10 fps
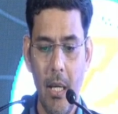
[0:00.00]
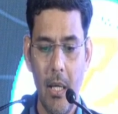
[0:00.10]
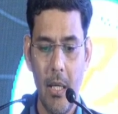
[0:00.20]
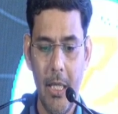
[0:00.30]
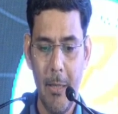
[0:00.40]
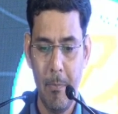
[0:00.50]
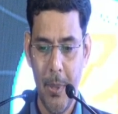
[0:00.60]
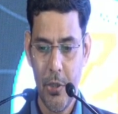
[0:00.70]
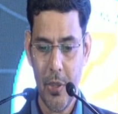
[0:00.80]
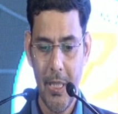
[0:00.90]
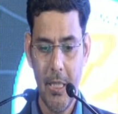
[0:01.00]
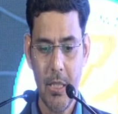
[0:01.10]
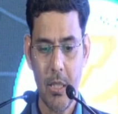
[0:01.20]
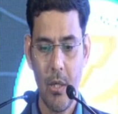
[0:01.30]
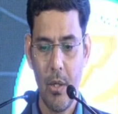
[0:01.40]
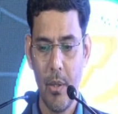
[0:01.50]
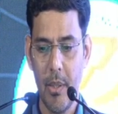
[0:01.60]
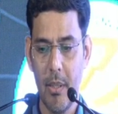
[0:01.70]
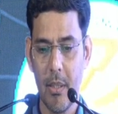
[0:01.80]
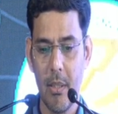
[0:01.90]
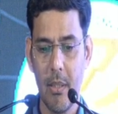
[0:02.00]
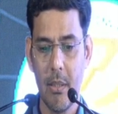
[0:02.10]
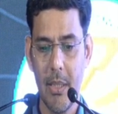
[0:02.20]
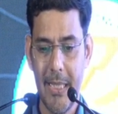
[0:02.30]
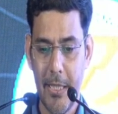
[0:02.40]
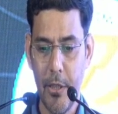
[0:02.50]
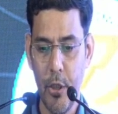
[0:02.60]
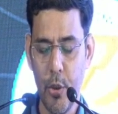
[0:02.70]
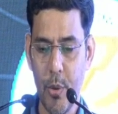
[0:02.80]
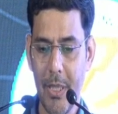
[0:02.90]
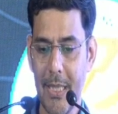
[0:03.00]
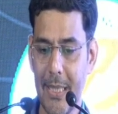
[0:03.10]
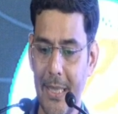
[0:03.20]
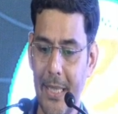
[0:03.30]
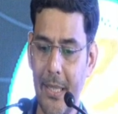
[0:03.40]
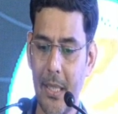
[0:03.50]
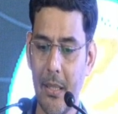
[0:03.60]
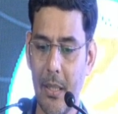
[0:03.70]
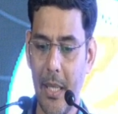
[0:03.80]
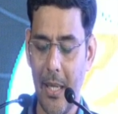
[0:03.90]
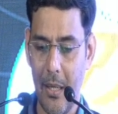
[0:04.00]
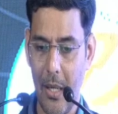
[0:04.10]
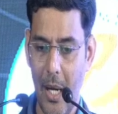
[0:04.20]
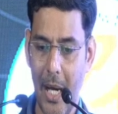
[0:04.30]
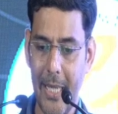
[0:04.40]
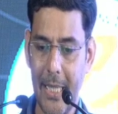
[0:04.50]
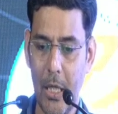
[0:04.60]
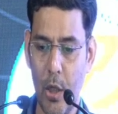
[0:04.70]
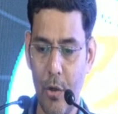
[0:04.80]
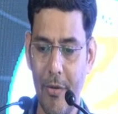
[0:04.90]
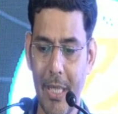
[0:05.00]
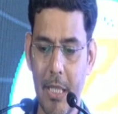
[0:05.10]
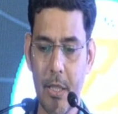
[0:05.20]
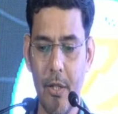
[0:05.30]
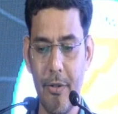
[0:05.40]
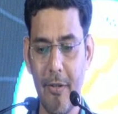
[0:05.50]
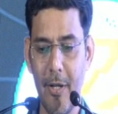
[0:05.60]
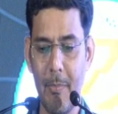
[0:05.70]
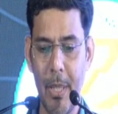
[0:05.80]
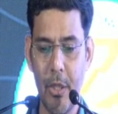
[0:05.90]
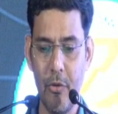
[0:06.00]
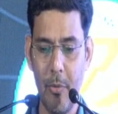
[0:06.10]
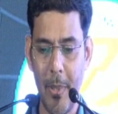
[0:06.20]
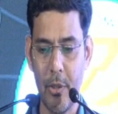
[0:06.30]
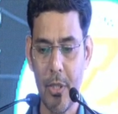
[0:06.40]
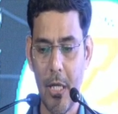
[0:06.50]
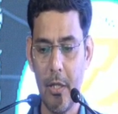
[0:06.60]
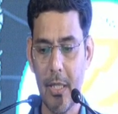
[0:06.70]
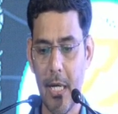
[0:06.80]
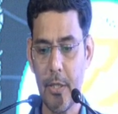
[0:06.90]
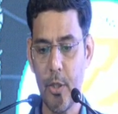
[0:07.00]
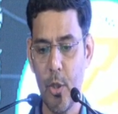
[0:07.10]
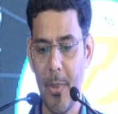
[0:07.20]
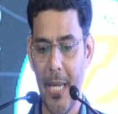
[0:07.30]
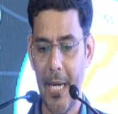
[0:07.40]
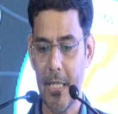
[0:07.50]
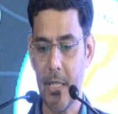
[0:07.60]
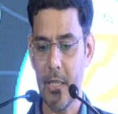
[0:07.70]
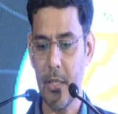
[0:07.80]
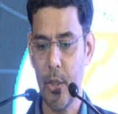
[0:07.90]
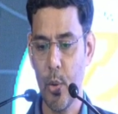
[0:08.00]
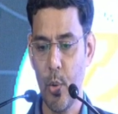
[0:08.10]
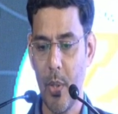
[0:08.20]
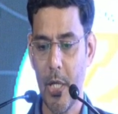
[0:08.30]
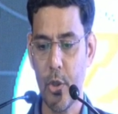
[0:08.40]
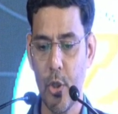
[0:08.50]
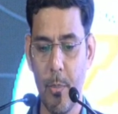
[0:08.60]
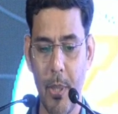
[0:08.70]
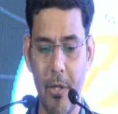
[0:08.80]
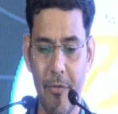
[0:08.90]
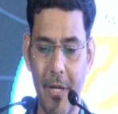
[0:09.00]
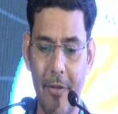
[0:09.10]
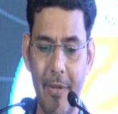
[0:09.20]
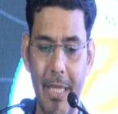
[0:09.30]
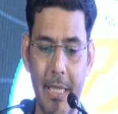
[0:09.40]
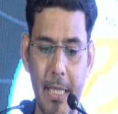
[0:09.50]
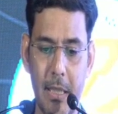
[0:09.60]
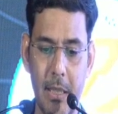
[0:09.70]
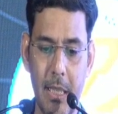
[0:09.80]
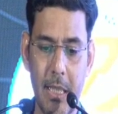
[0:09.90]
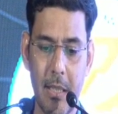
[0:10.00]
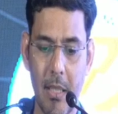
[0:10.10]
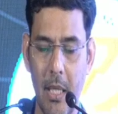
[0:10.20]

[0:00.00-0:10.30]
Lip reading: In patients on statin users, they are at lower risk of development of hepatocellular carcinoma, adjusted OR 0.58, and this